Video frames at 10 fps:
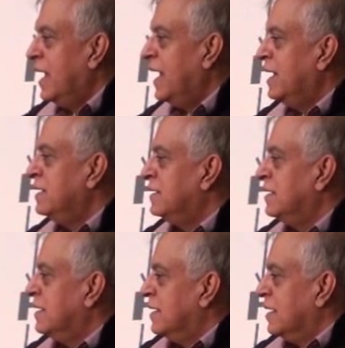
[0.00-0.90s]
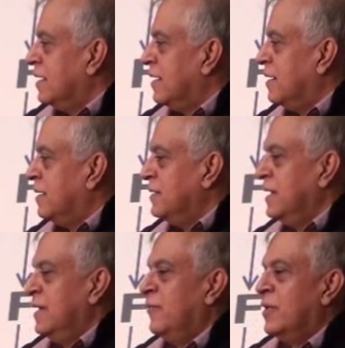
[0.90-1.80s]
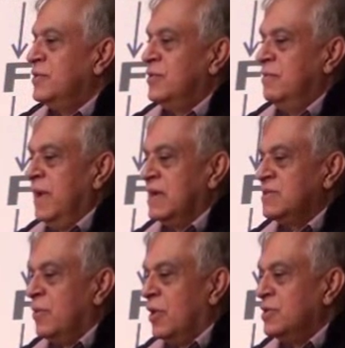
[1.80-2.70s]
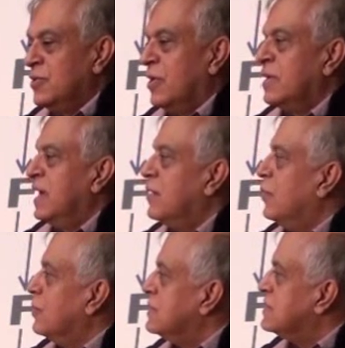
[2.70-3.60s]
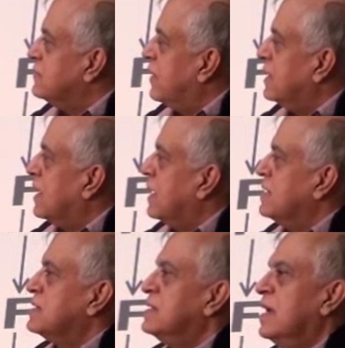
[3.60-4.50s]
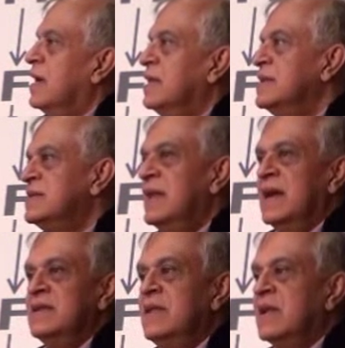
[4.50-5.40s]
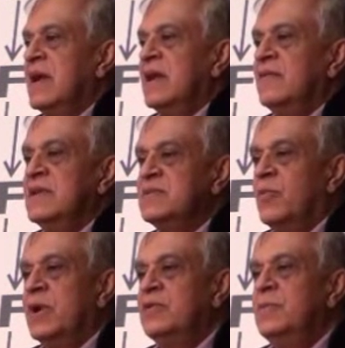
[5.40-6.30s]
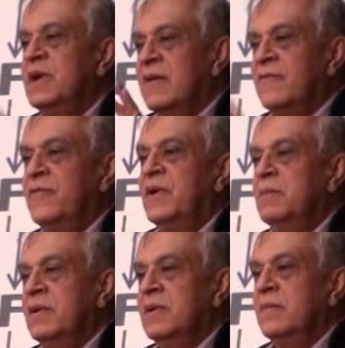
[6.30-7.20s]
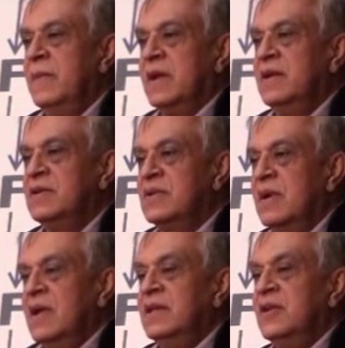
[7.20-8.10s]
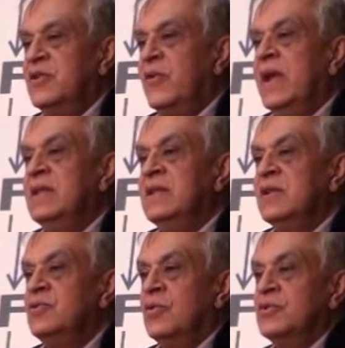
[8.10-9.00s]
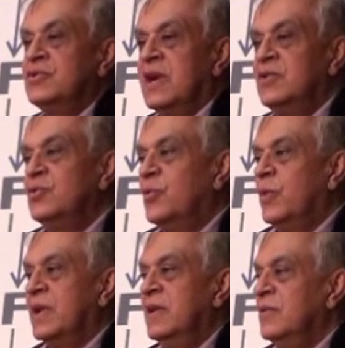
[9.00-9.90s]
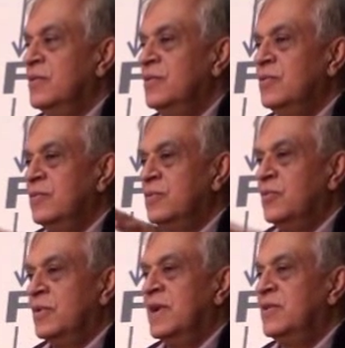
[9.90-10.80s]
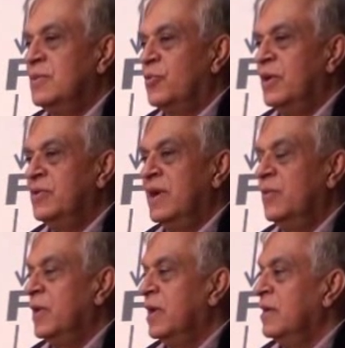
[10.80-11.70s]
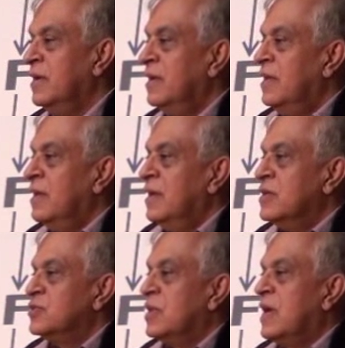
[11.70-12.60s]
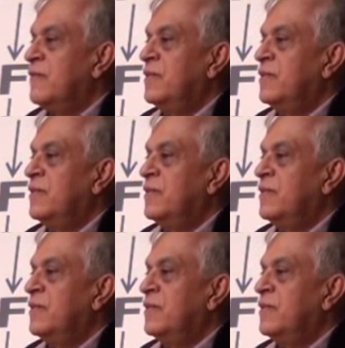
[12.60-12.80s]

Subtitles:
And they want to make small talk like, oh, this is very nice, yeah, this is nice. They're kind of just wanting to be comfortable, they're trained that you don't start too quickly, you don't get to the point right away. So